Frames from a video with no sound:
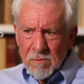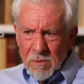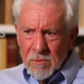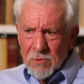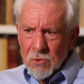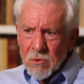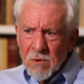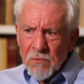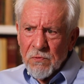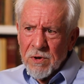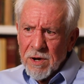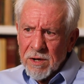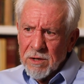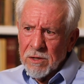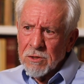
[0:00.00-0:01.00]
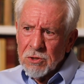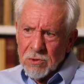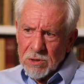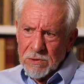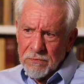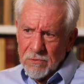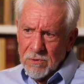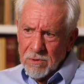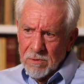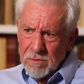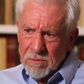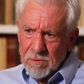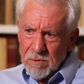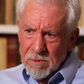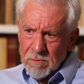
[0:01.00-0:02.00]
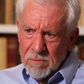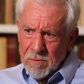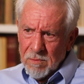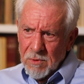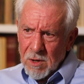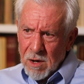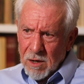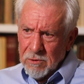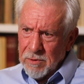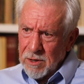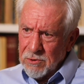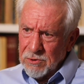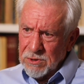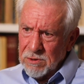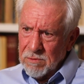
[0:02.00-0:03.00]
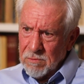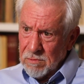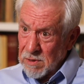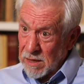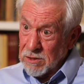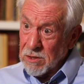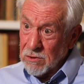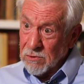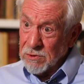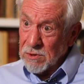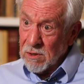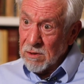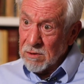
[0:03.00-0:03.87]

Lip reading: unifying issues for Colorado's Latinos.